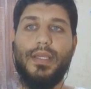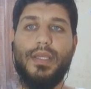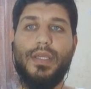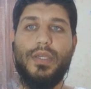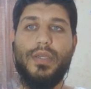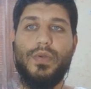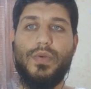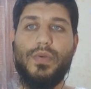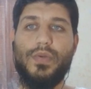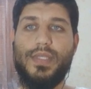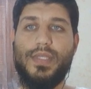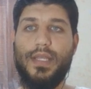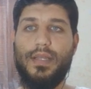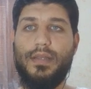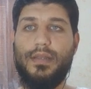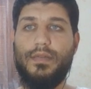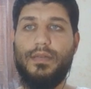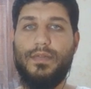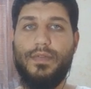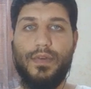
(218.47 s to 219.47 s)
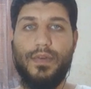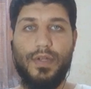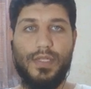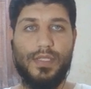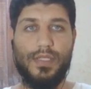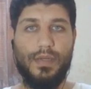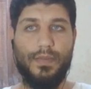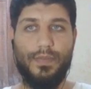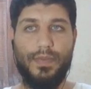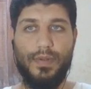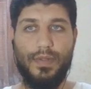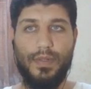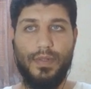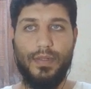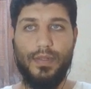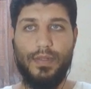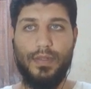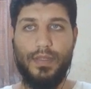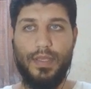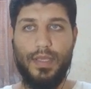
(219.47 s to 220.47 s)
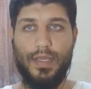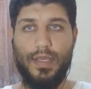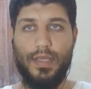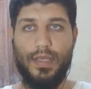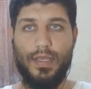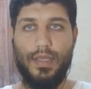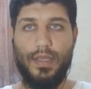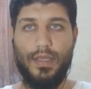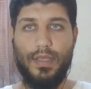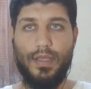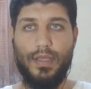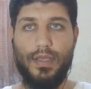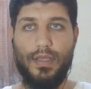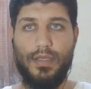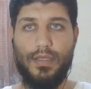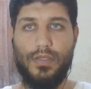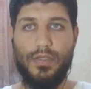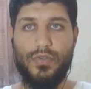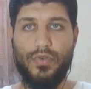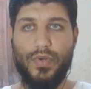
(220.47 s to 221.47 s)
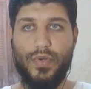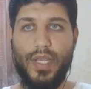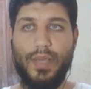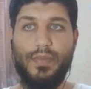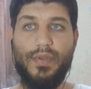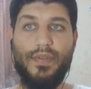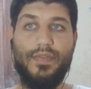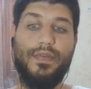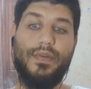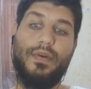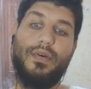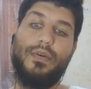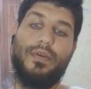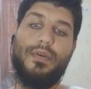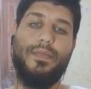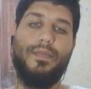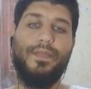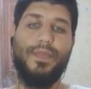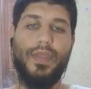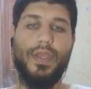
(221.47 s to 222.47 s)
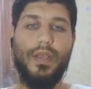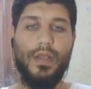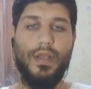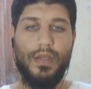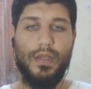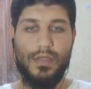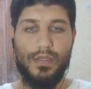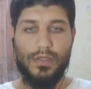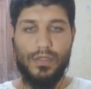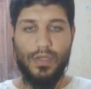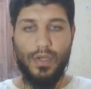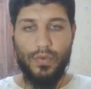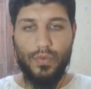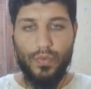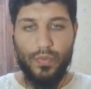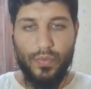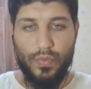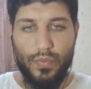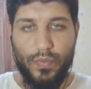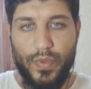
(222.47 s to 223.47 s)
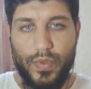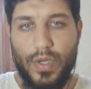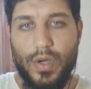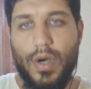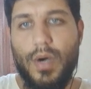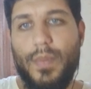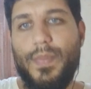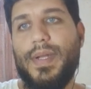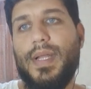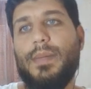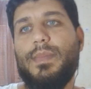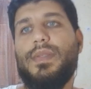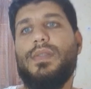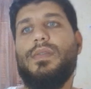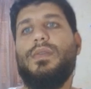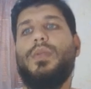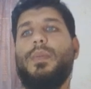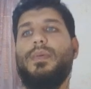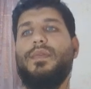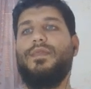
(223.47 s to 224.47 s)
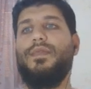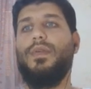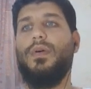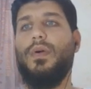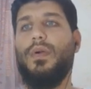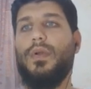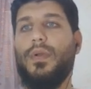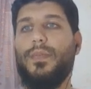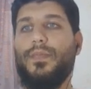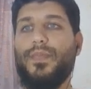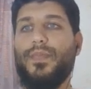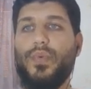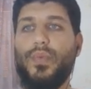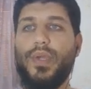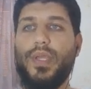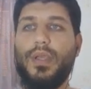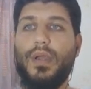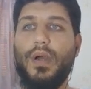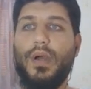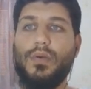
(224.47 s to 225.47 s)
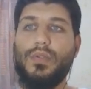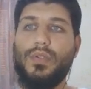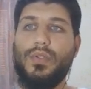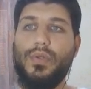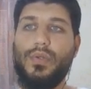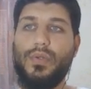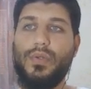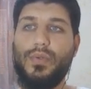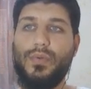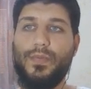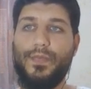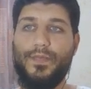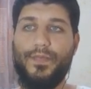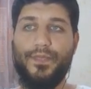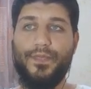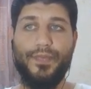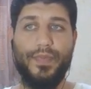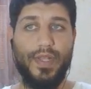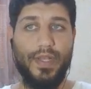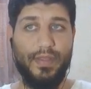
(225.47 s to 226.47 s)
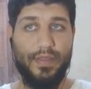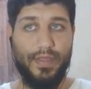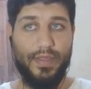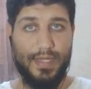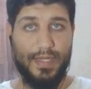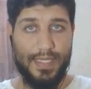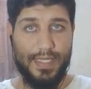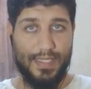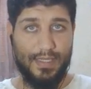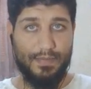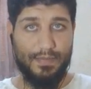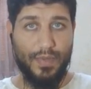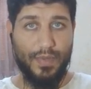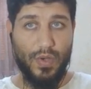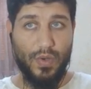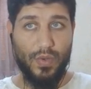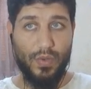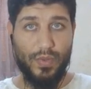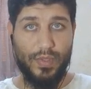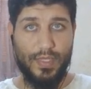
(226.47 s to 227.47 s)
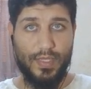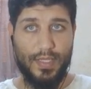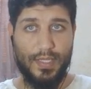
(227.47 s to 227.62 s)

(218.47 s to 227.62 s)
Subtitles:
using, for example, Screaming Frog? So we open up the Screaming Frog, we go to the list mode,